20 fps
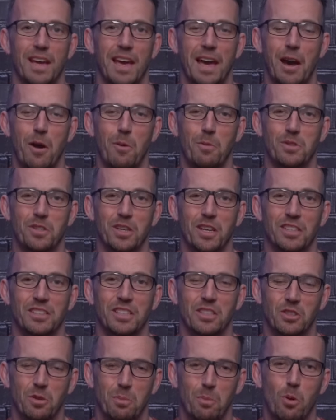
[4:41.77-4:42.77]
It helps
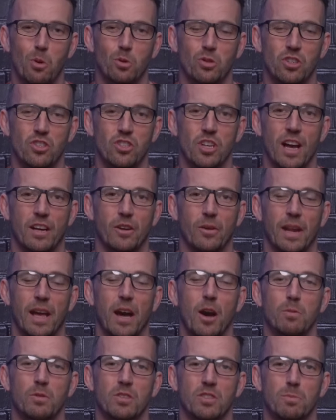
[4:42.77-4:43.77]
us, it supports the channel, and it
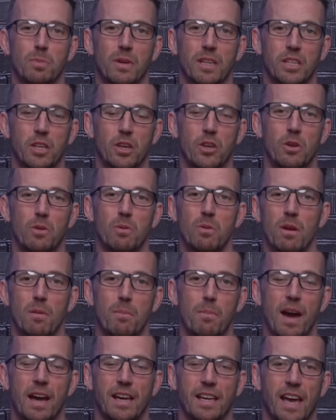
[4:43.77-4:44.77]
helps us bring you
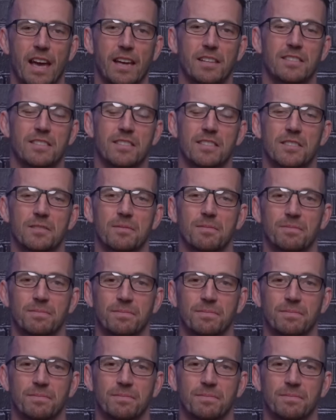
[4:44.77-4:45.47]
better guests.